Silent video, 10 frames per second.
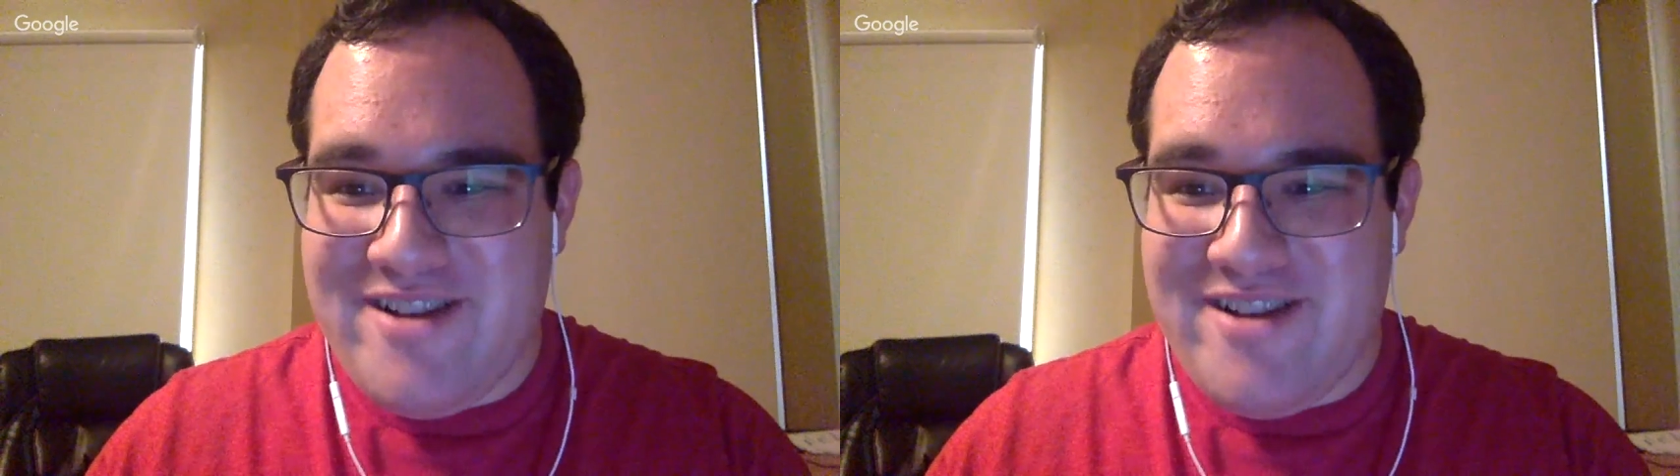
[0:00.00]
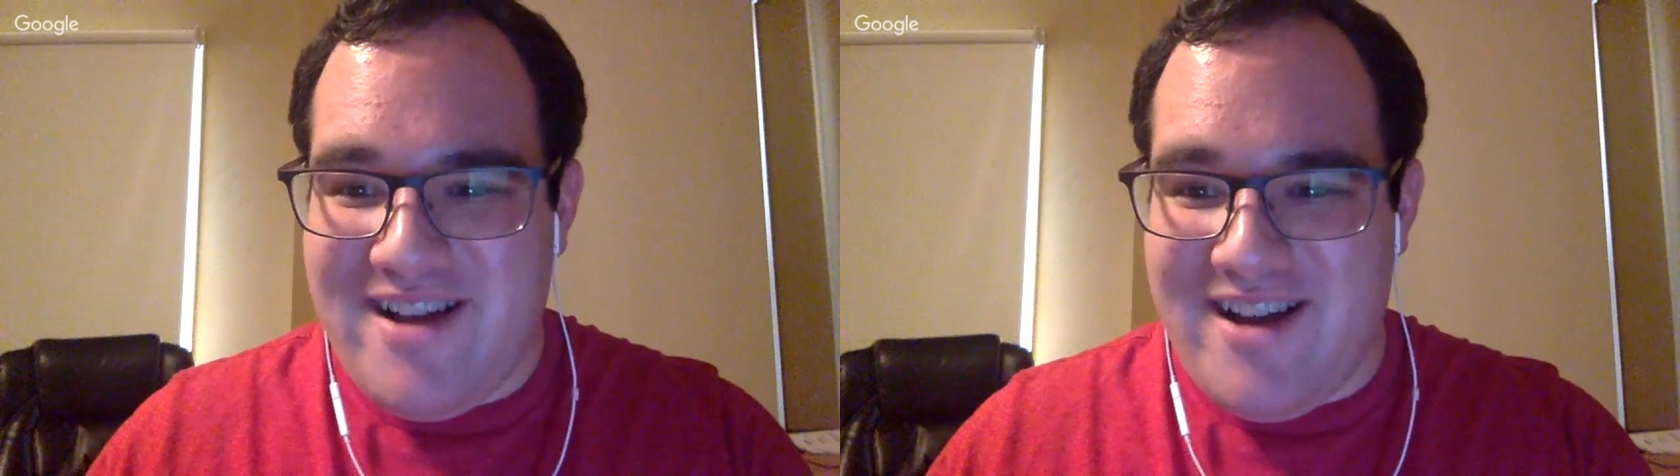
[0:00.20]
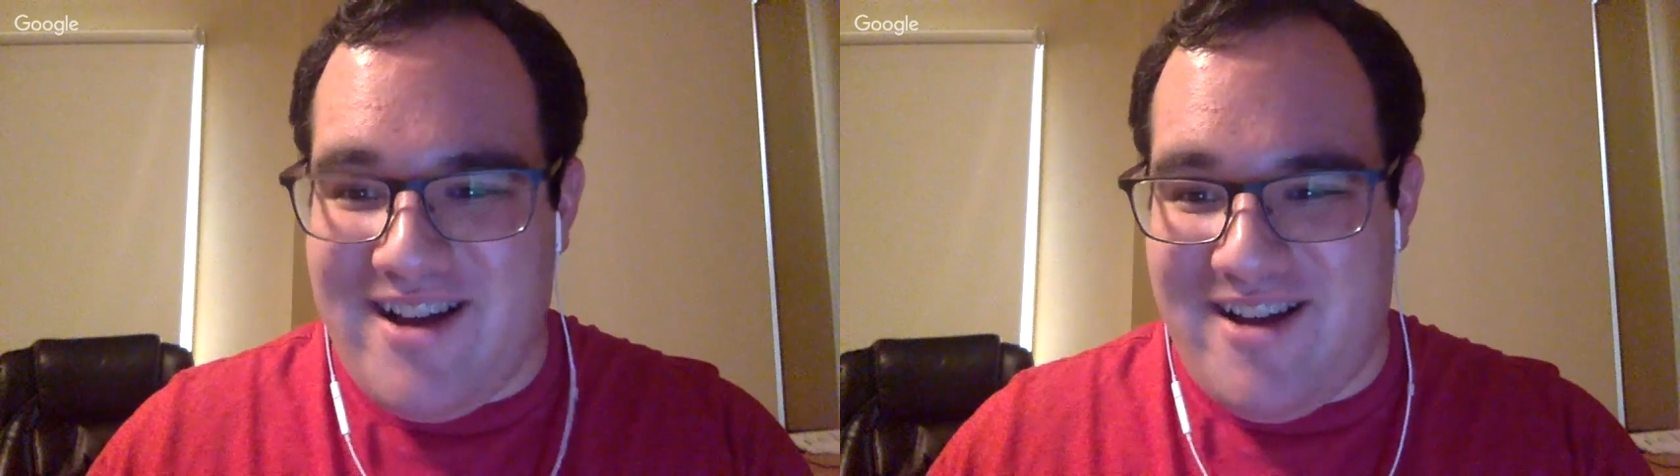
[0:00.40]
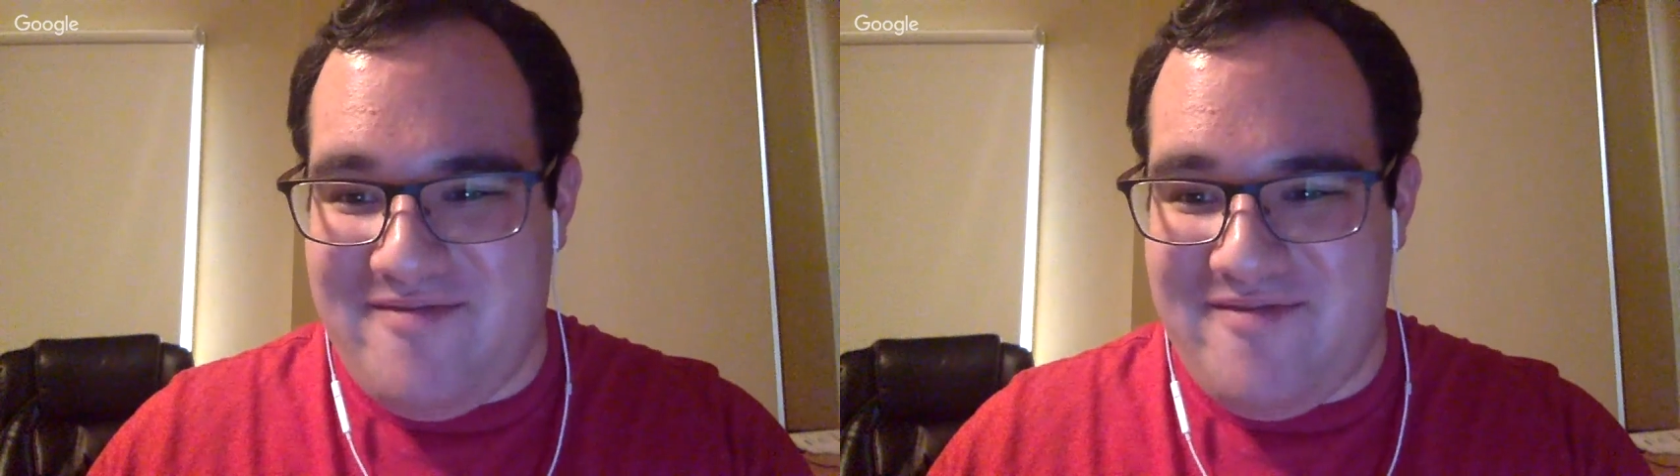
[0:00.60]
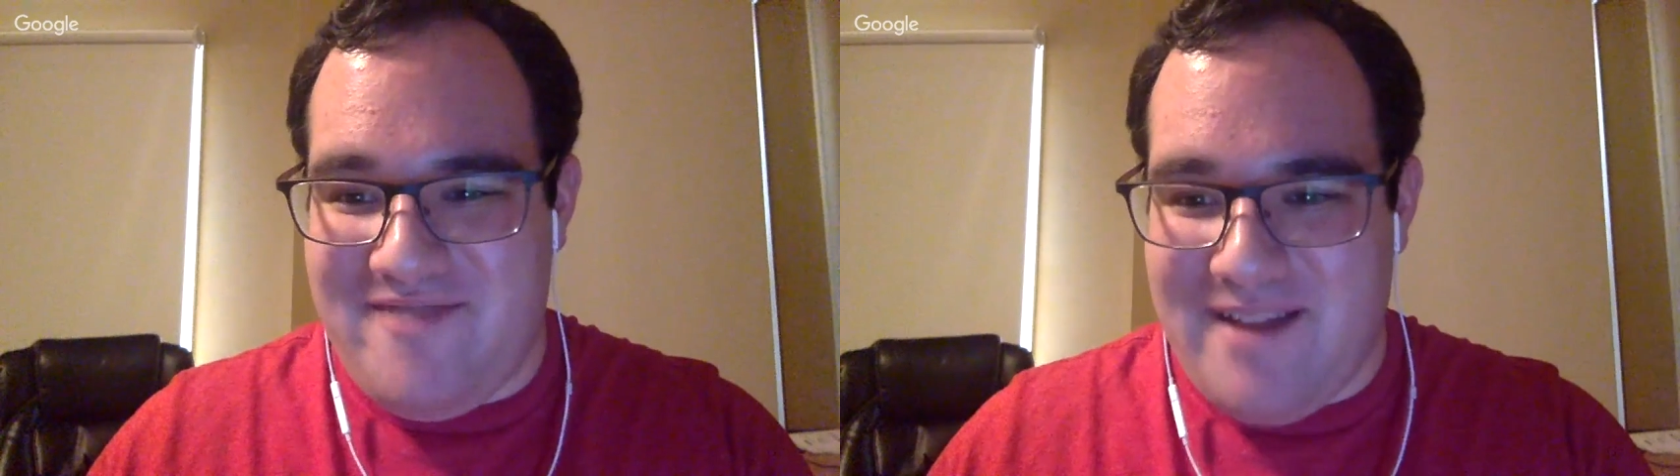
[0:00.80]

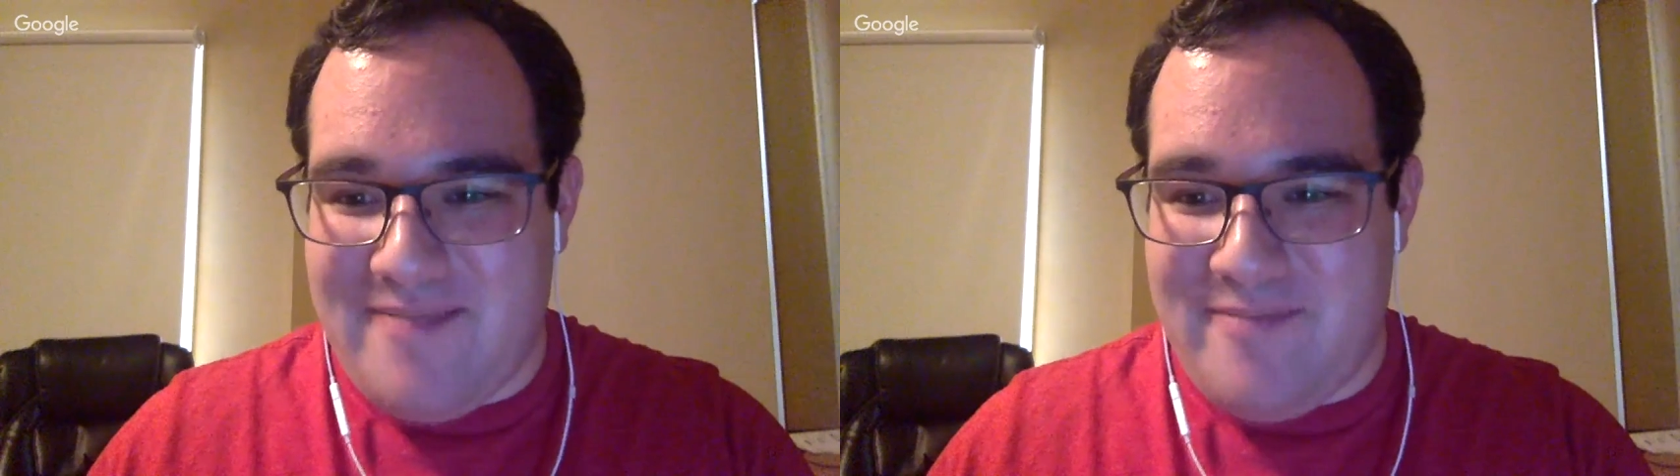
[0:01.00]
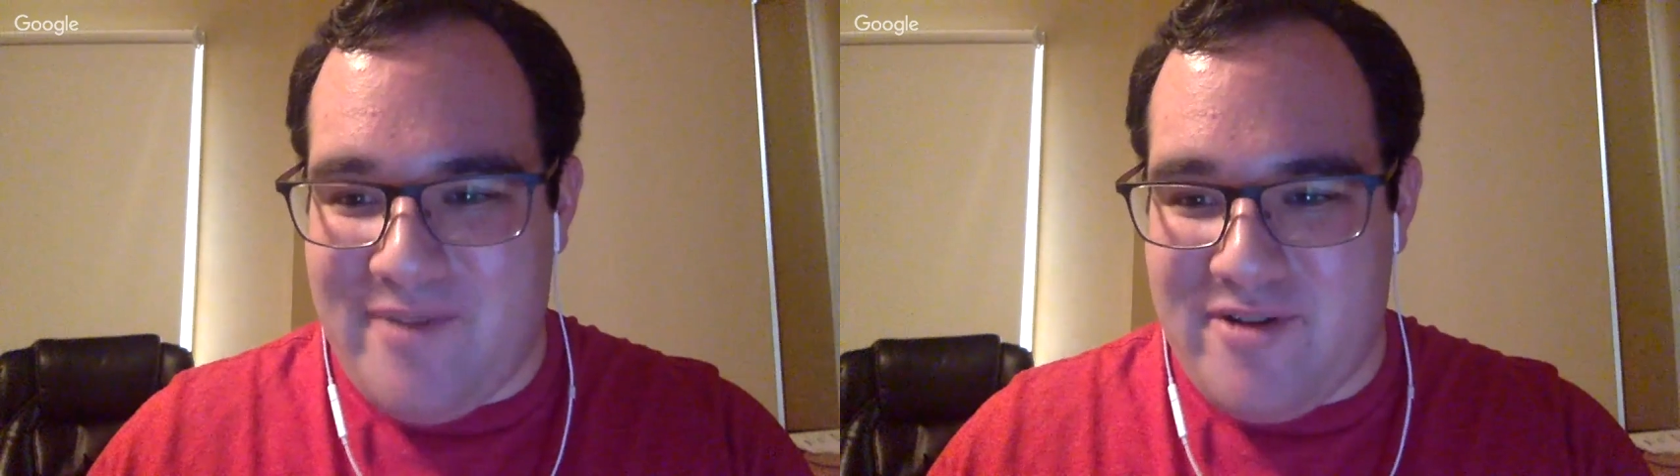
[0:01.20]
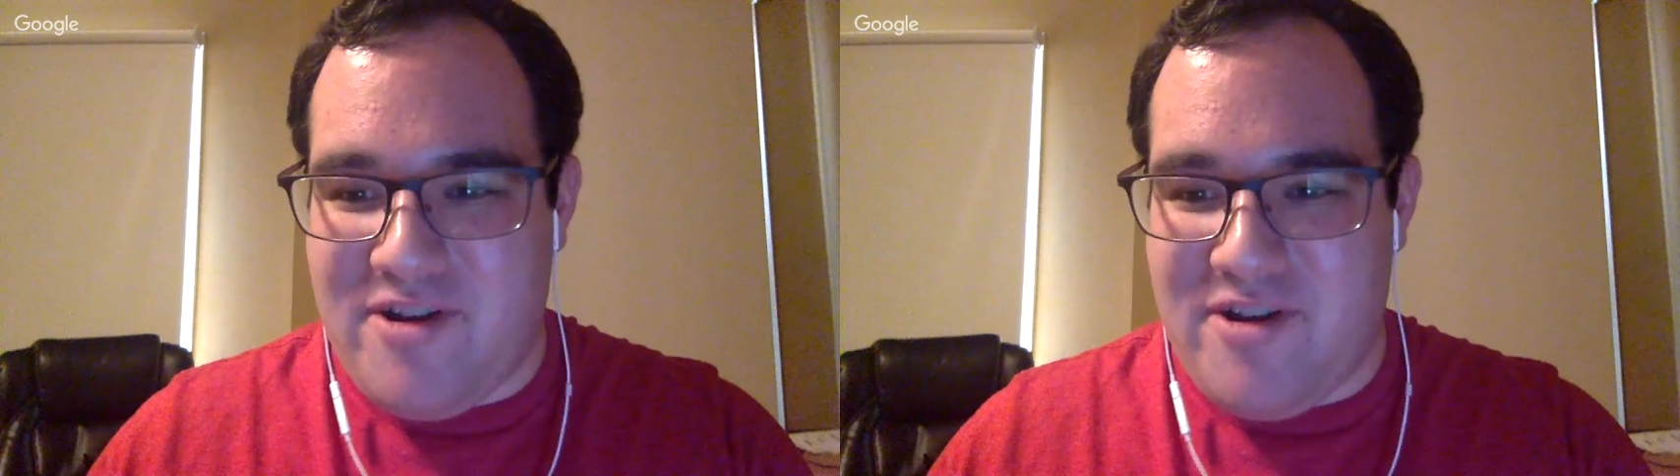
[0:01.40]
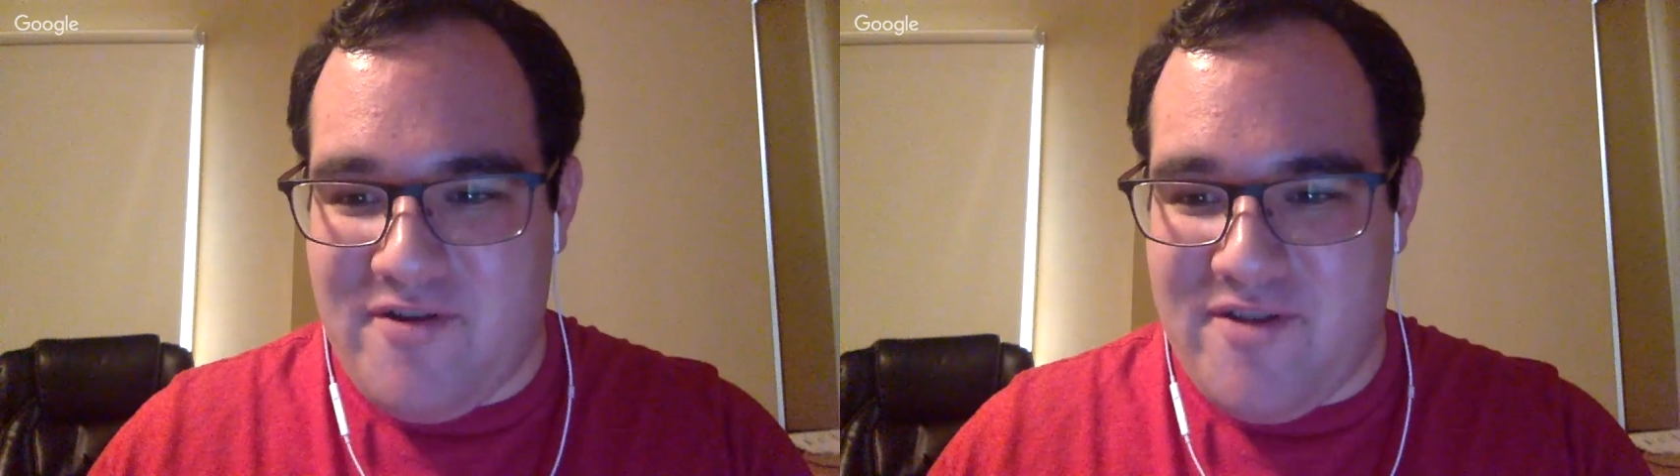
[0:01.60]
I put her under the